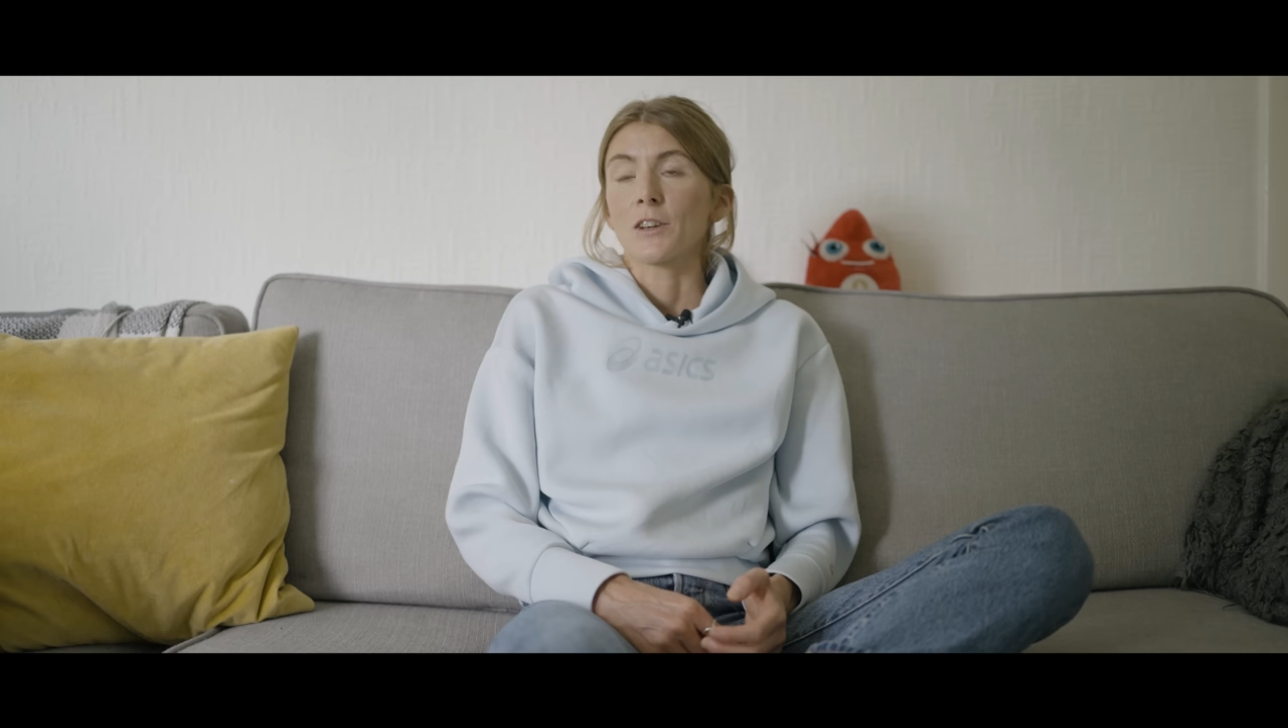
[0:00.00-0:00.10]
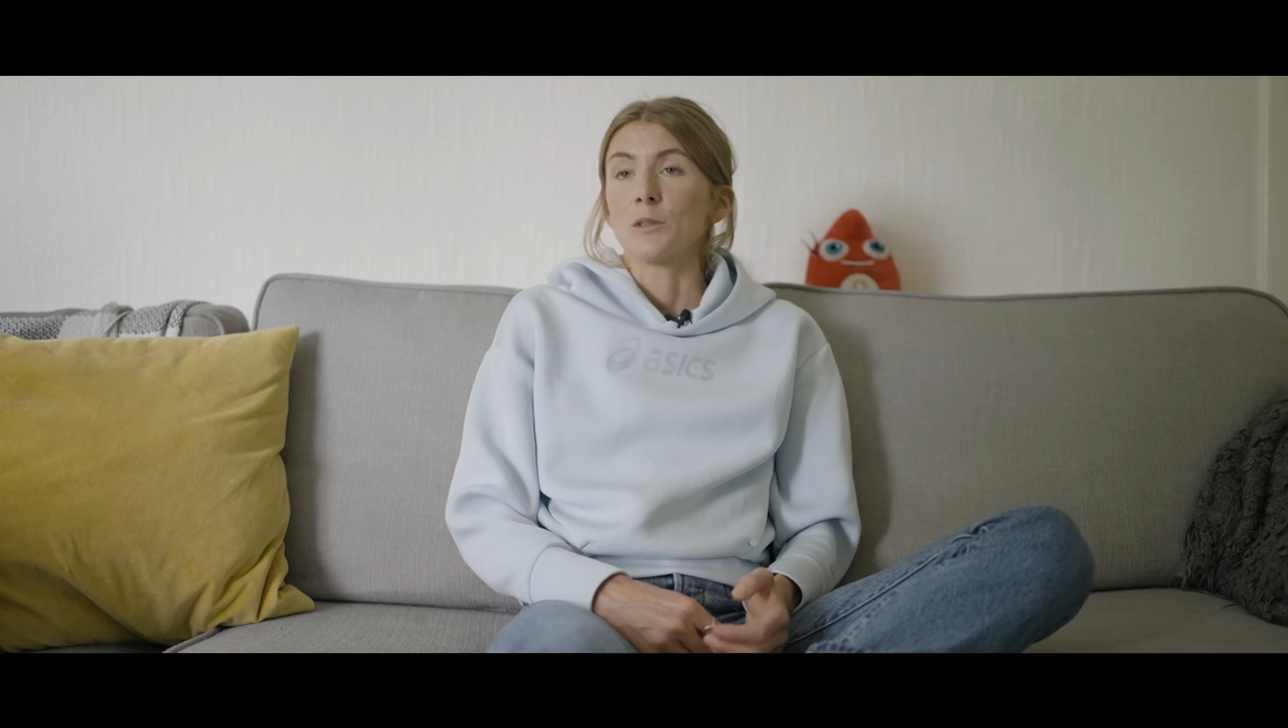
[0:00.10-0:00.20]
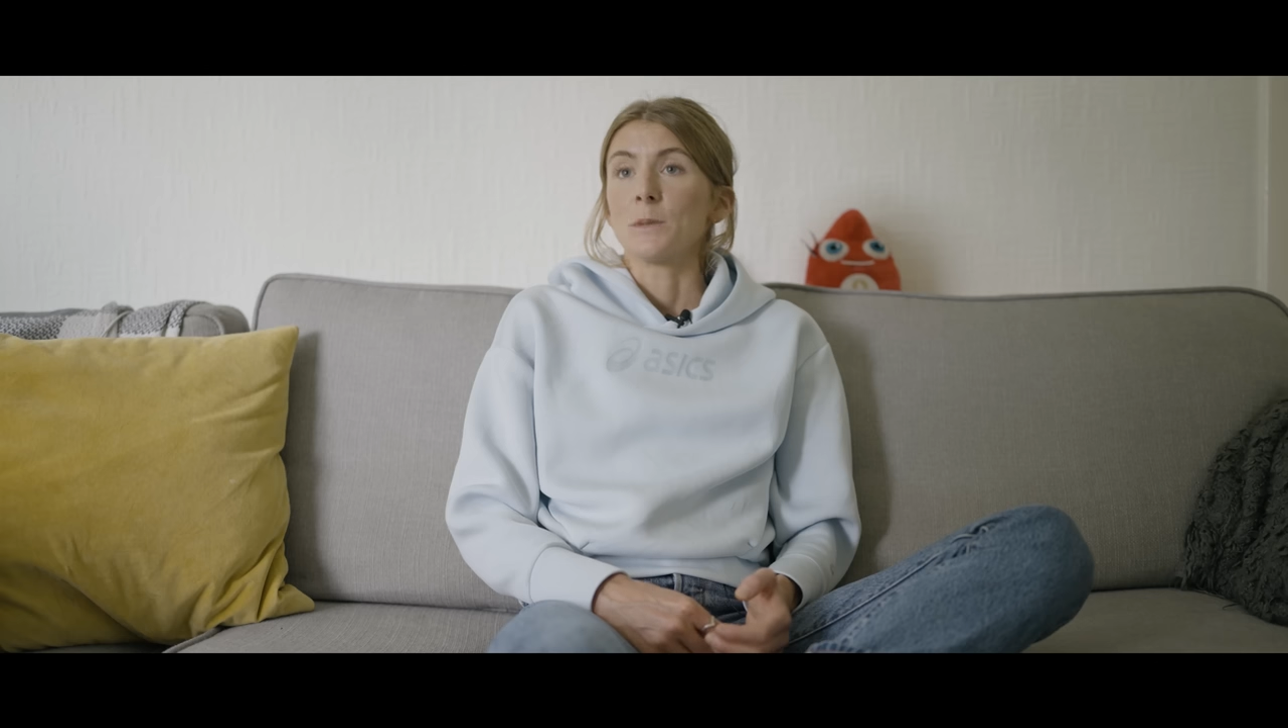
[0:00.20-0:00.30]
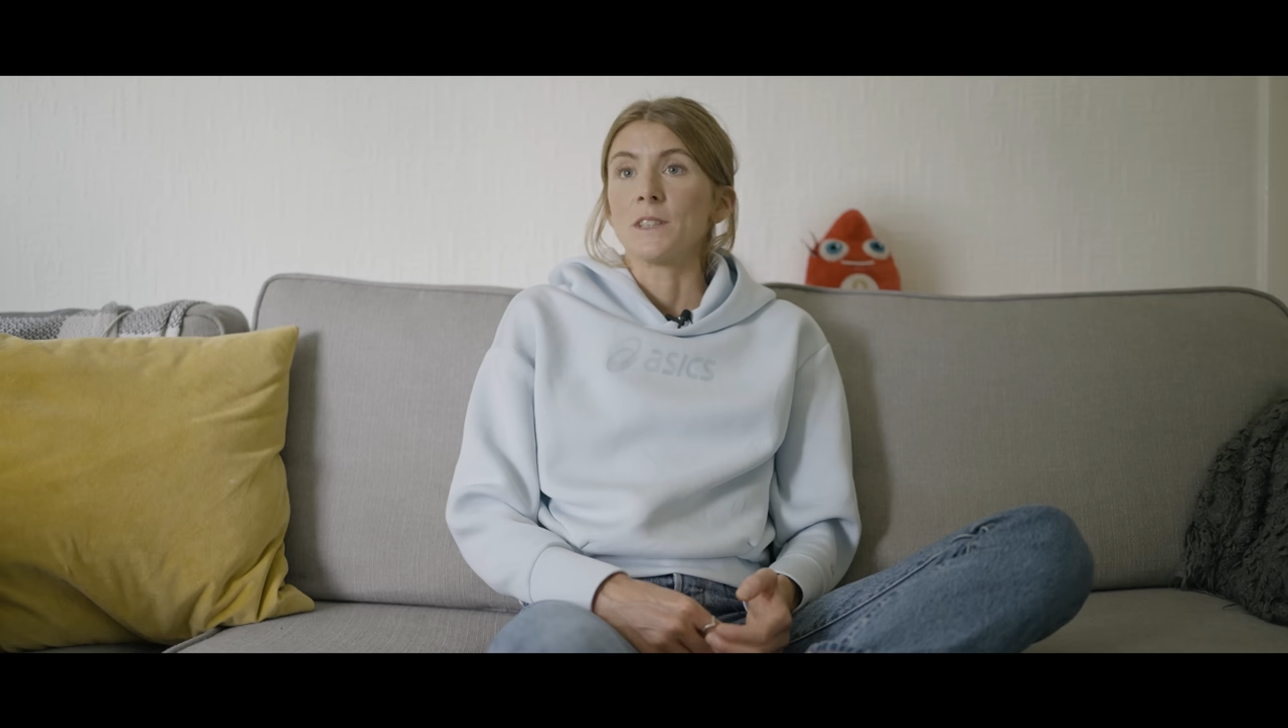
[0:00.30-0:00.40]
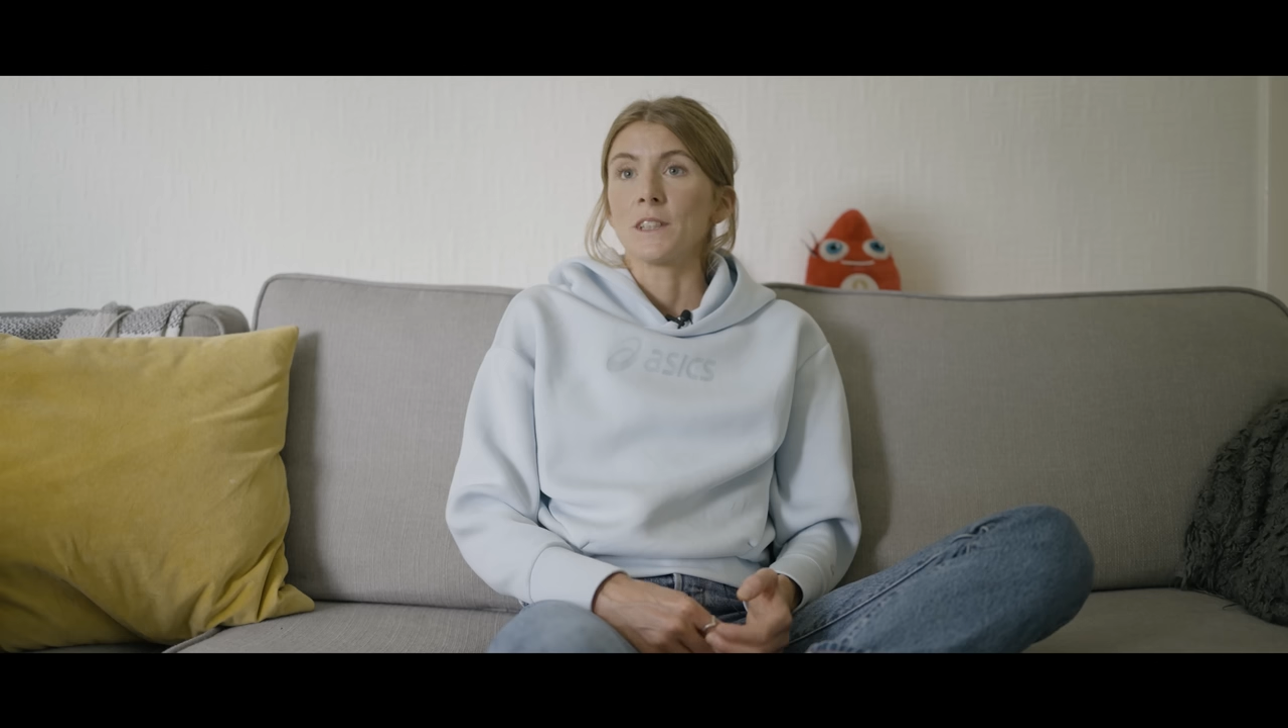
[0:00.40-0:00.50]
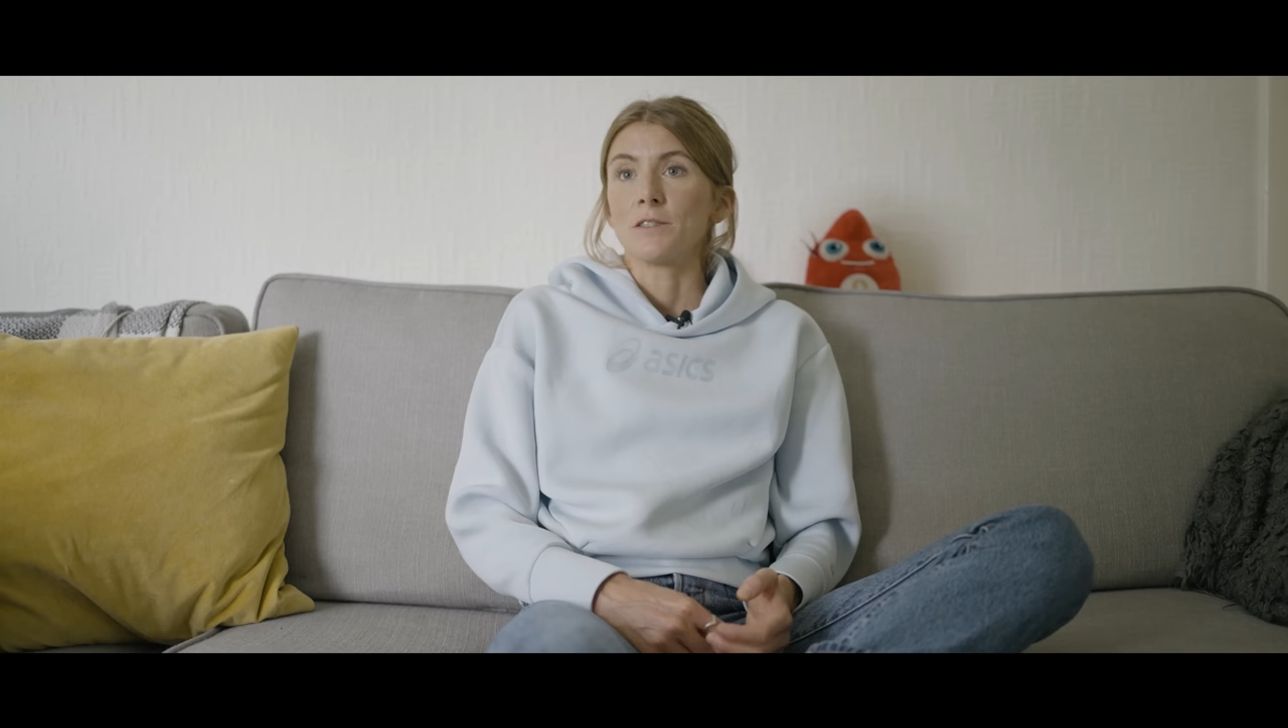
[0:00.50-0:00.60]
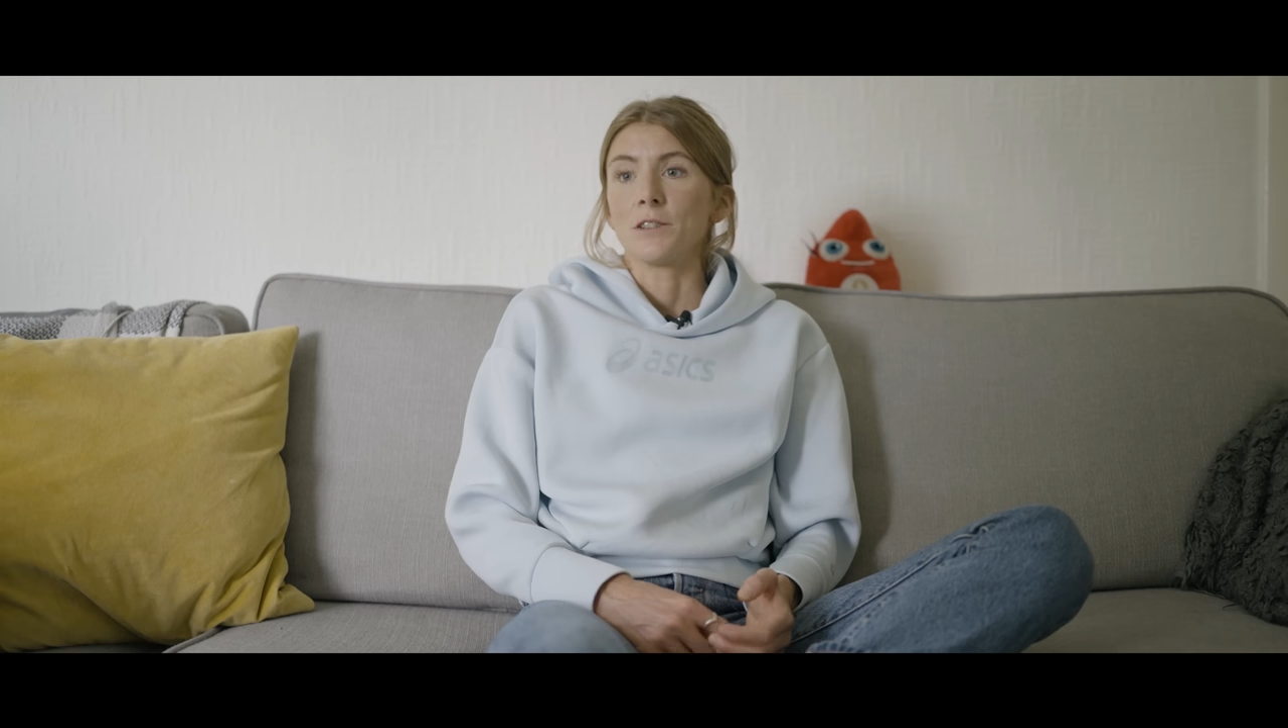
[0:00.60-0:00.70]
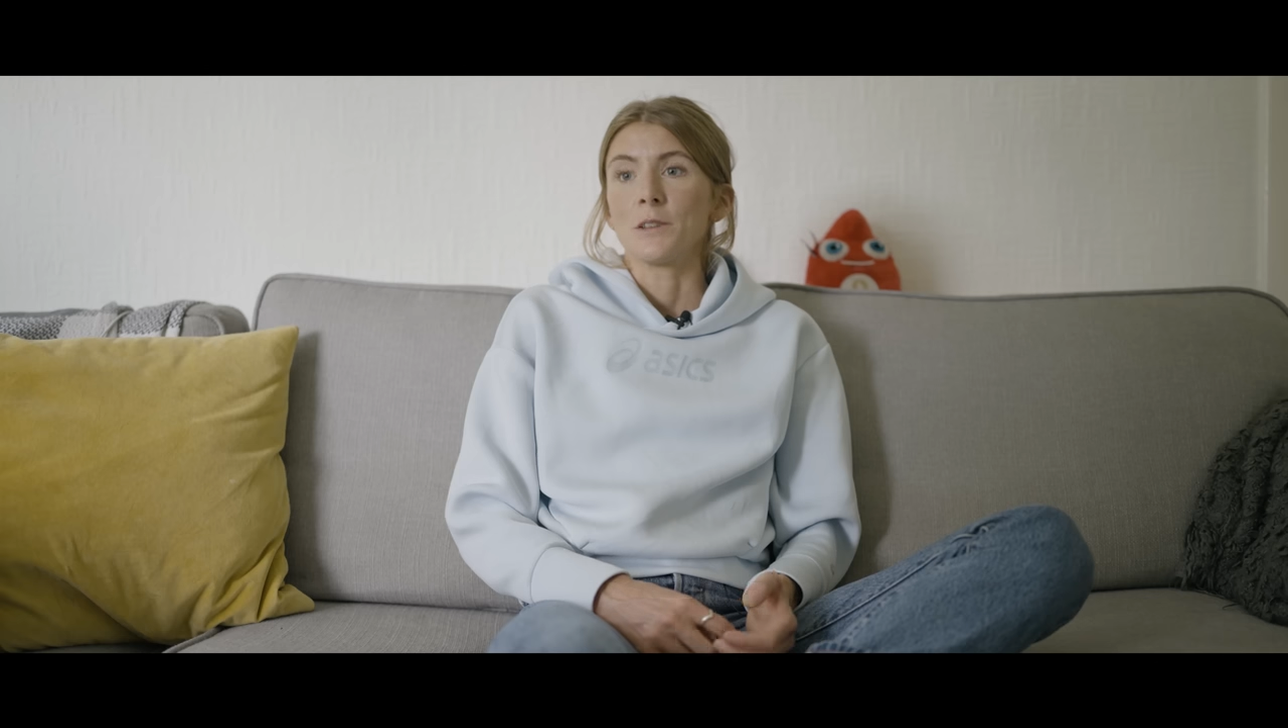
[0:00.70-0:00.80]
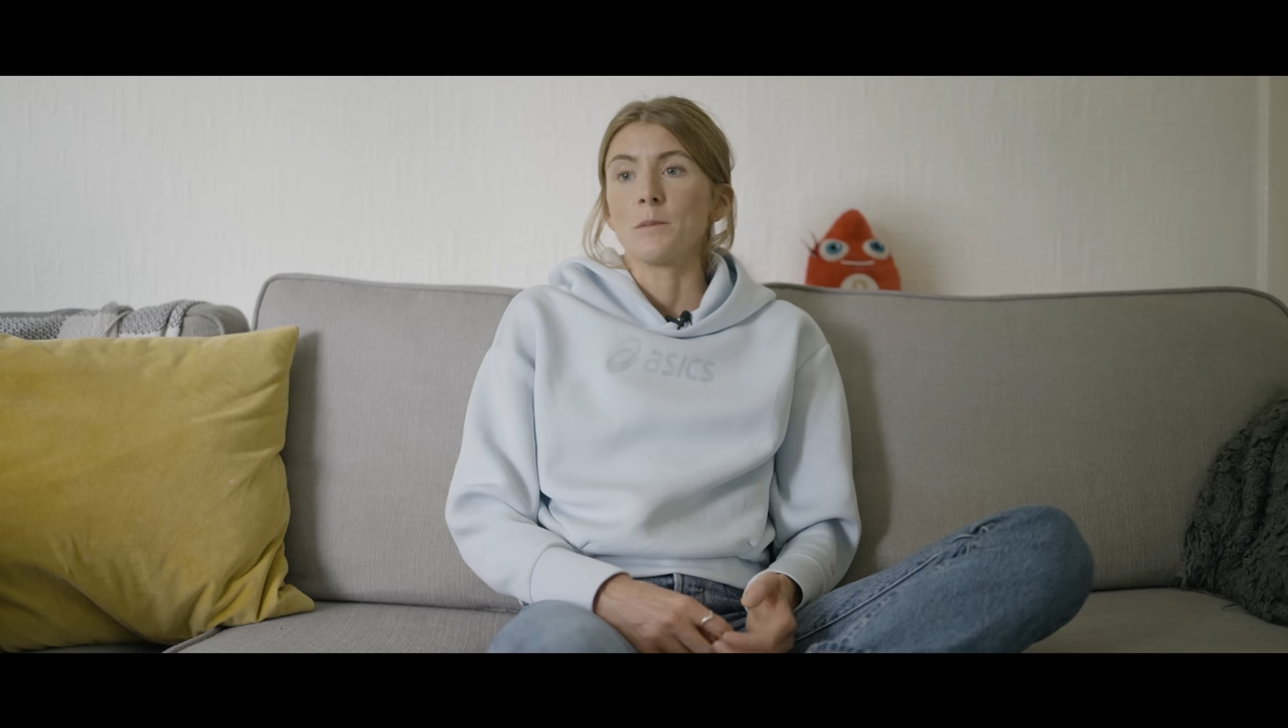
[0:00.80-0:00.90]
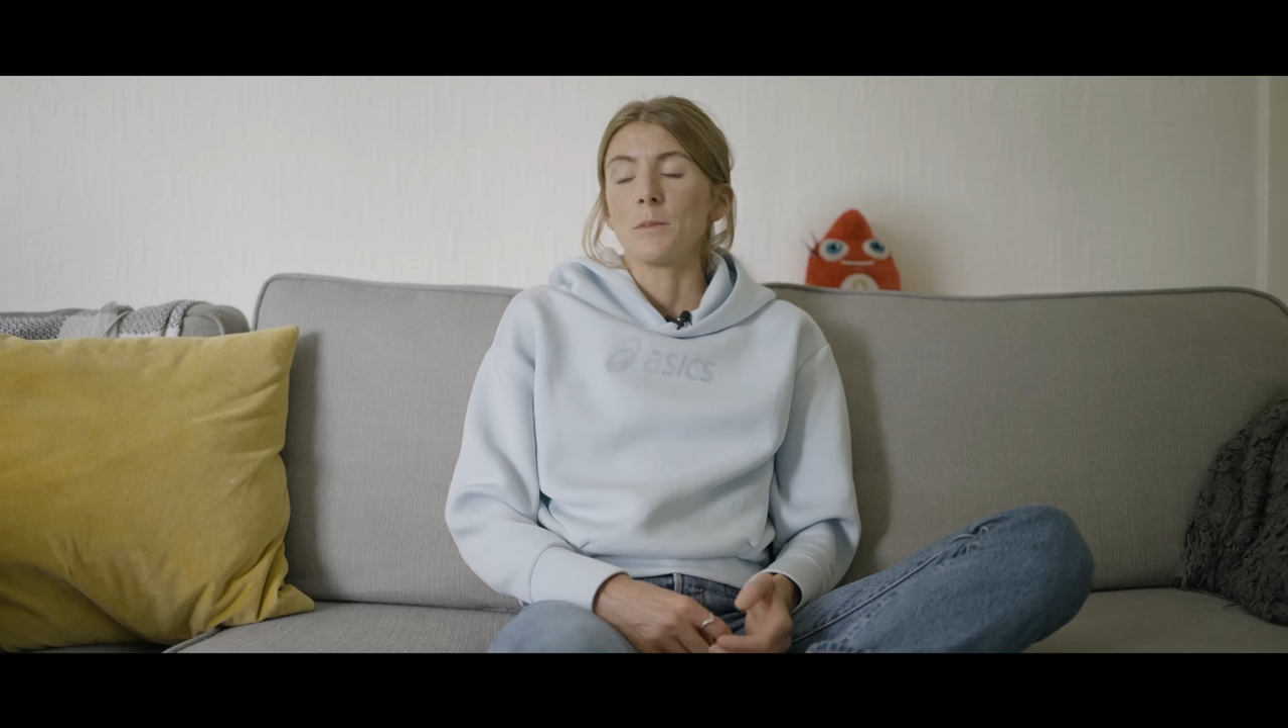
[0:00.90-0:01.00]
it could have been
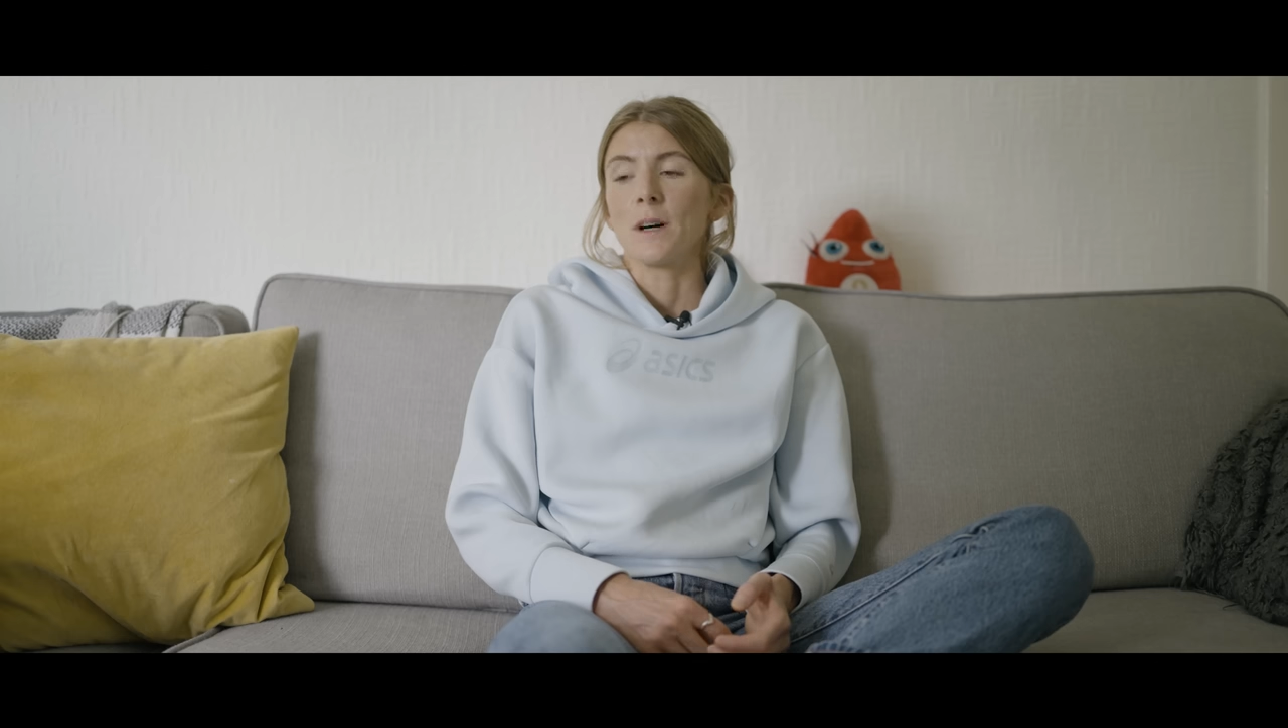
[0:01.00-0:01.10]
different,